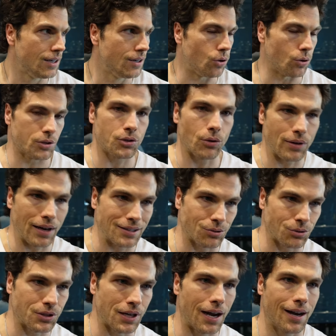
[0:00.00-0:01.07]
or a certain
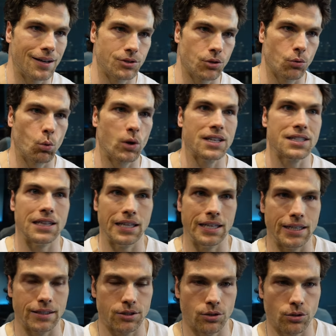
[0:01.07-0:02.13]
exercise or what it's
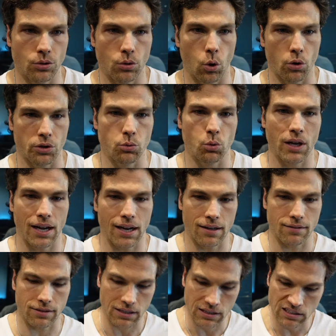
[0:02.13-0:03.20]
leading to, or you want to have,